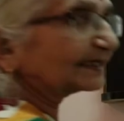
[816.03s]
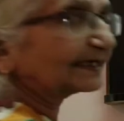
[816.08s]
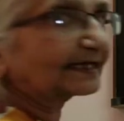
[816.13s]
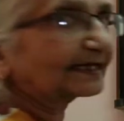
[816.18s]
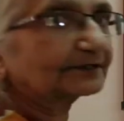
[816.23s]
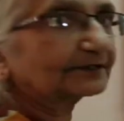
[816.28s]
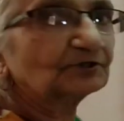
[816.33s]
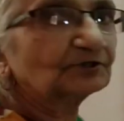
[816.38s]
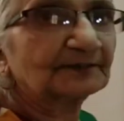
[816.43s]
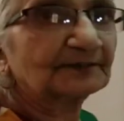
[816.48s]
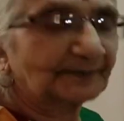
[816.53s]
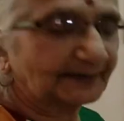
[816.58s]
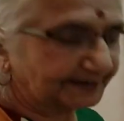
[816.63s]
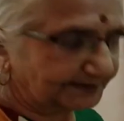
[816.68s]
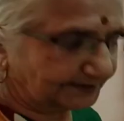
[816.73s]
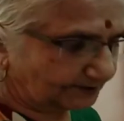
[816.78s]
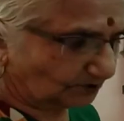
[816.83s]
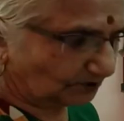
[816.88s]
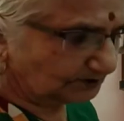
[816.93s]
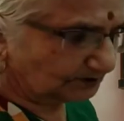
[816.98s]
regular
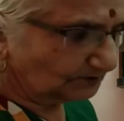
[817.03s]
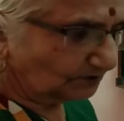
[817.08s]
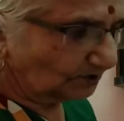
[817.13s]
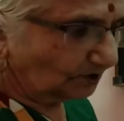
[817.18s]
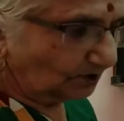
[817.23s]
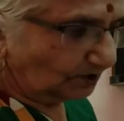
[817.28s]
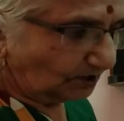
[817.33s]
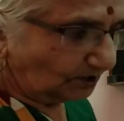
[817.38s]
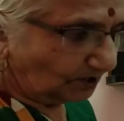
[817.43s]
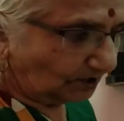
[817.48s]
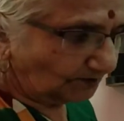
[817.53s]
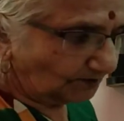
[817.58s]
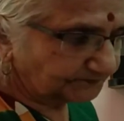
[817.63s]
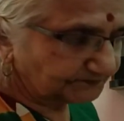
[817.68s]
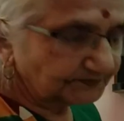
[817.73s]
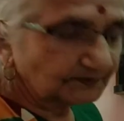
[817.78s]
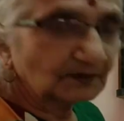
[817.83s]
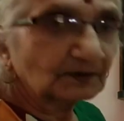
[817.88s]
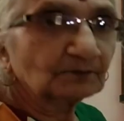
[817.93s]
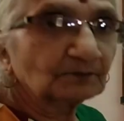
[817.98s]
pentagon of
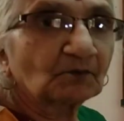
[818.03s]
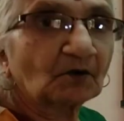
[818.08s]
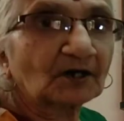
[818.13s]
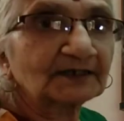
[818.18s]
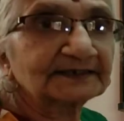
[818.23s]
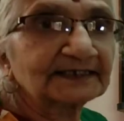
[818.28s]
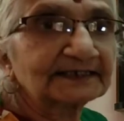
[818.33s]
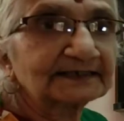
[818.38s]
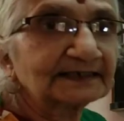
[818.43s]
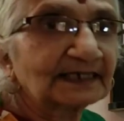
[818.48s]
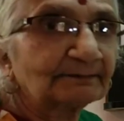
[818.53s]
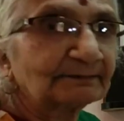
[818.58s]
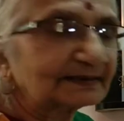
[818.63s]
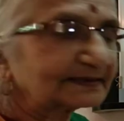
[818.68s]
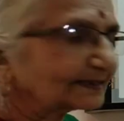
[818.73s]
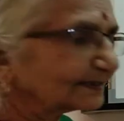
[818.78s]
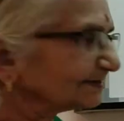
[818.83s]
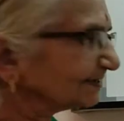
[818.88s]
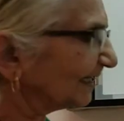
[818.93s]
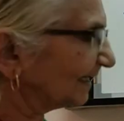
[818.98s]
more than double
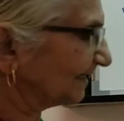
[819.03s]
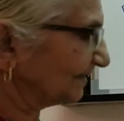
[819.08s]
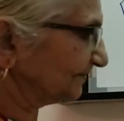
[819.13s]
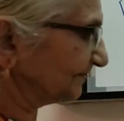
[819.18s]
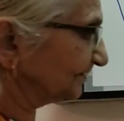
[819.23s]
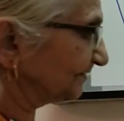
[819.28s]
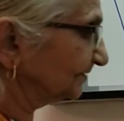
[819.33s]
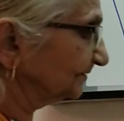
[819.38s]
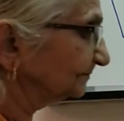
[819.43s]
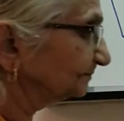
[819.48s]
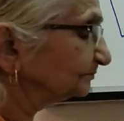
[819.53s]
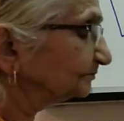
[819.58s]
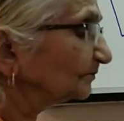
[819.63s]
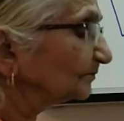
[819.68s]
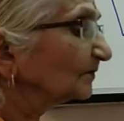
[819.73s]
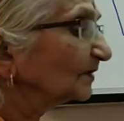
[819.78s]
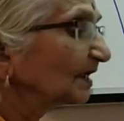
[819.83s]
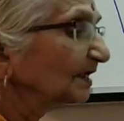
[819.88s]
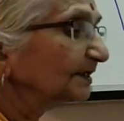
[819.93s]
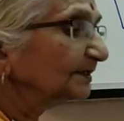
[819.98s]
the size.
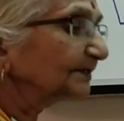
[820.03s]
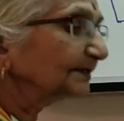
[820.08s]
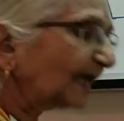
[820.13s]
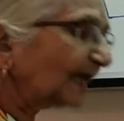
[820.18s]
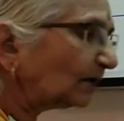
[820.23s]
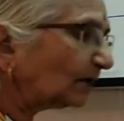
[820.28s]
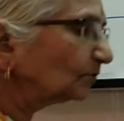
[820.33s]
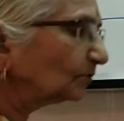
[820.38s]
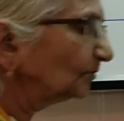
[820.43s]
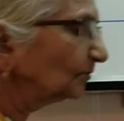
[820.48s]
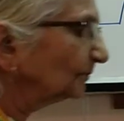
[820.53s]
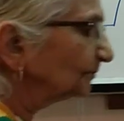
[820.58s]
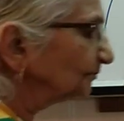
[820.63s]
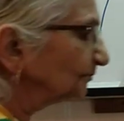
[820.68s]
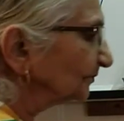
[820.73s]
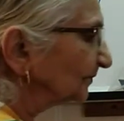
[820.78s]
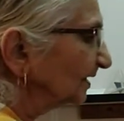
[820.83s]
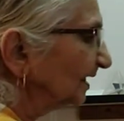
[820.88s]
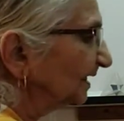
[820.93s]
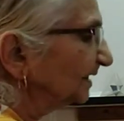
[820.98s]
Now
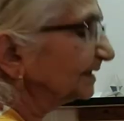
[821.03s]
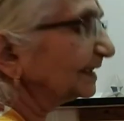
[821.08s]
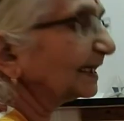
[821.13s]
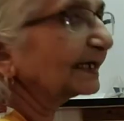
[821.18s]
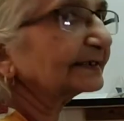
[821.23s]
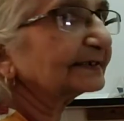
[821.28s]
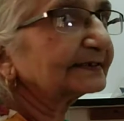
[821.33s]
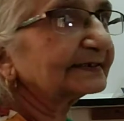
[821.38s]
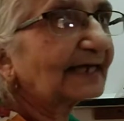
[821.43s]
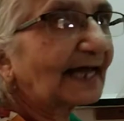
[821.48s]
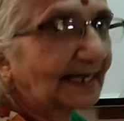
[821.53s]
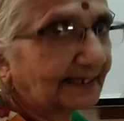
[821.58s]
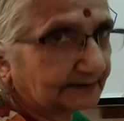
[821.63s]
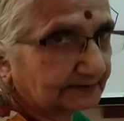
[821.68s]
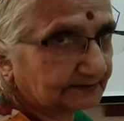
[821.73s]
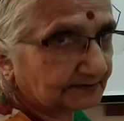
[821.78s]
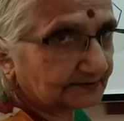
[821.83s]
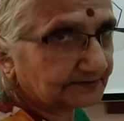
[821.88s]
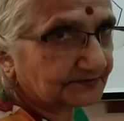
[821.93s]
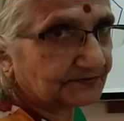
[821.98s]
take the
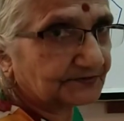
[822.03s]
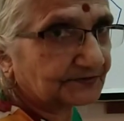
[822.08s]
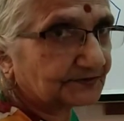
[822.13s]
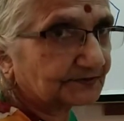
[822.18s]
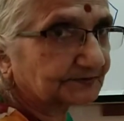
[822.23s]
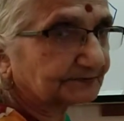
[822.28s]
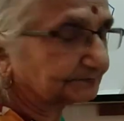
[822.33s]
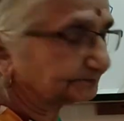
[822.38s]
diagonals.